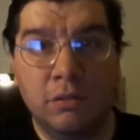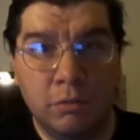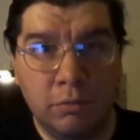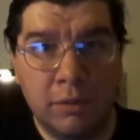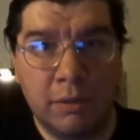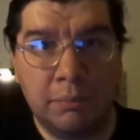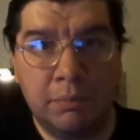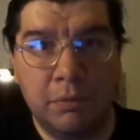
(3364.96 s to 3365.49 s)
the
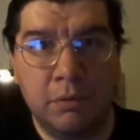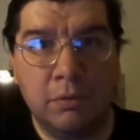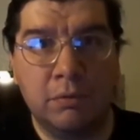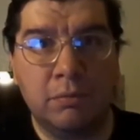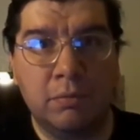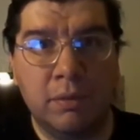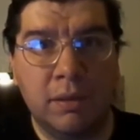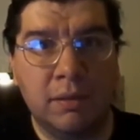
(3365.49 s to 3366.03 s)
new
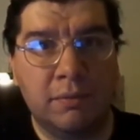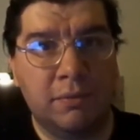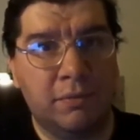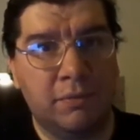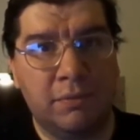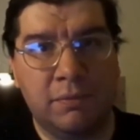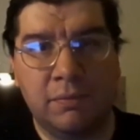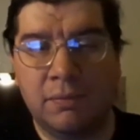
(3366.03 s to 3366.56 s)
reboot
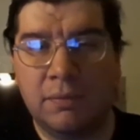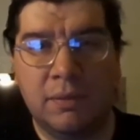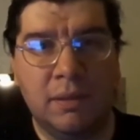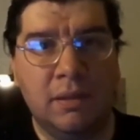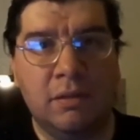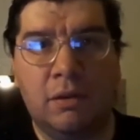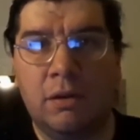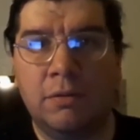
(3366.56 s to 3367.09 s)
with
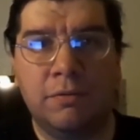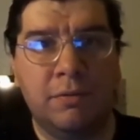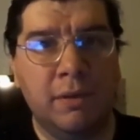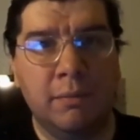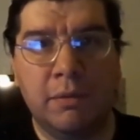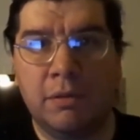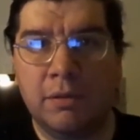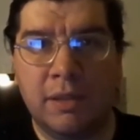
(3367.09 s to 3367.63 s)
an
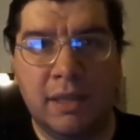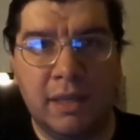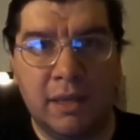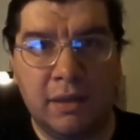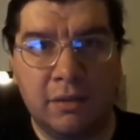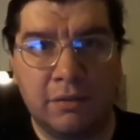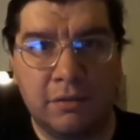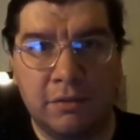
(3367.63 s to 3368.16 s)
all-female
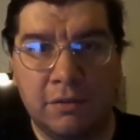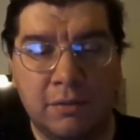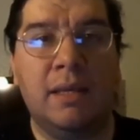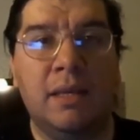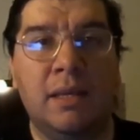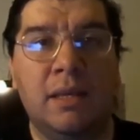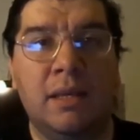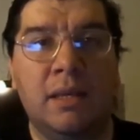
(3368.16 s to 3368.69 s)
cast.
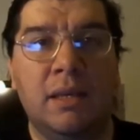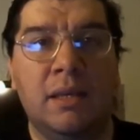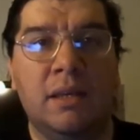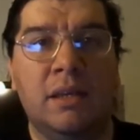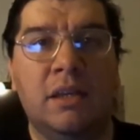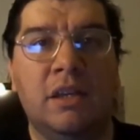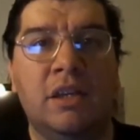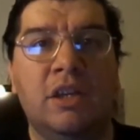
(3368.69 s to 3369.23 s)

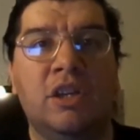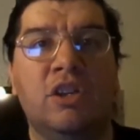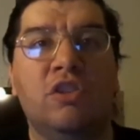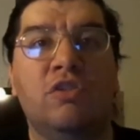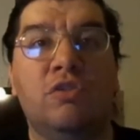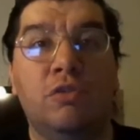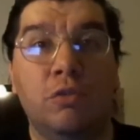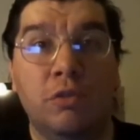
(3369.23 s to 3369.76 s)

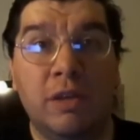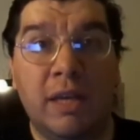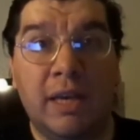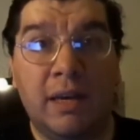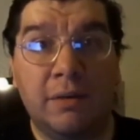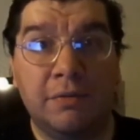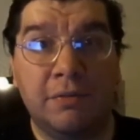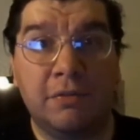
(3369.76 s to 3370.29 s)
Two and a
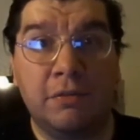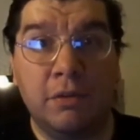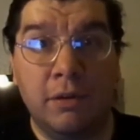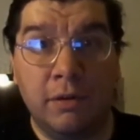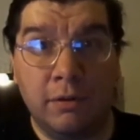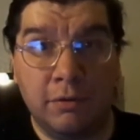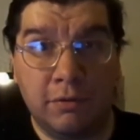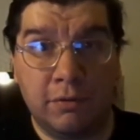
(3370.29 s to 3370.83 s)
half
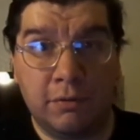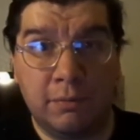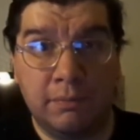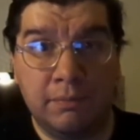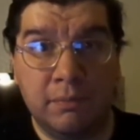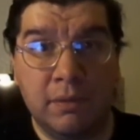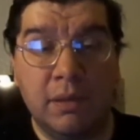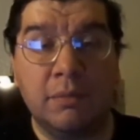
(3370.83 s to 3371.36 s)

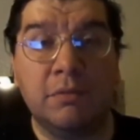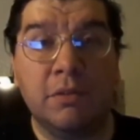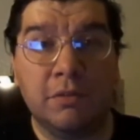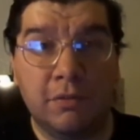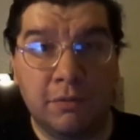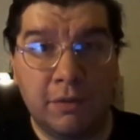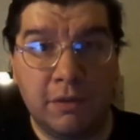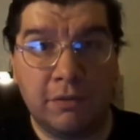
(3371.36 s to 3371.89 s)
stars. I'm
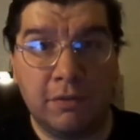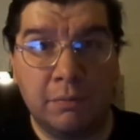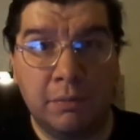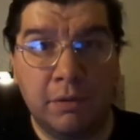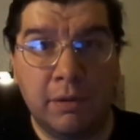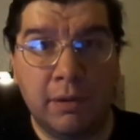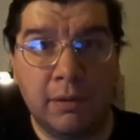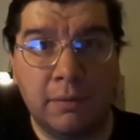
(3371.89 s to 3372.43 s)
Joseph A.
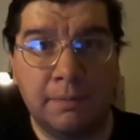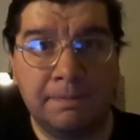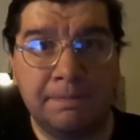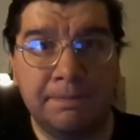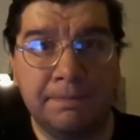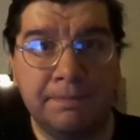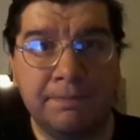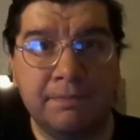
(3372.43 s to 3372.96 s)
Sobora,
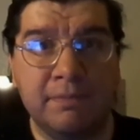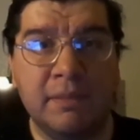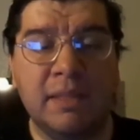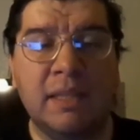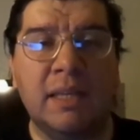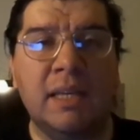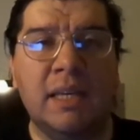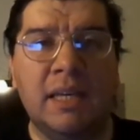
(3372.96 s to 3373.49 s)

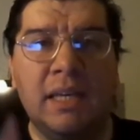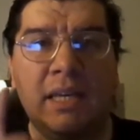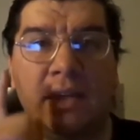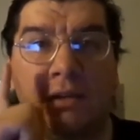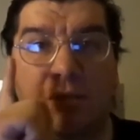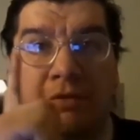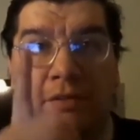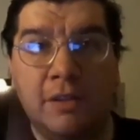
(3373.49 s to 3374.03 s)

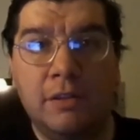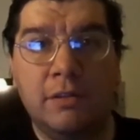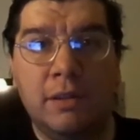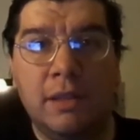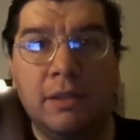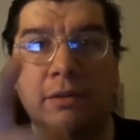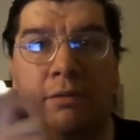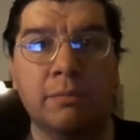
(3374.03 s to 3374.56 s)
and I'll see
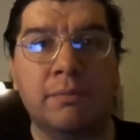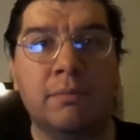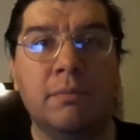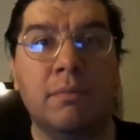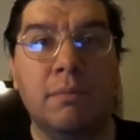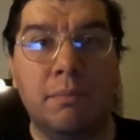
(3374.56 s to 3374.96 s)
you later.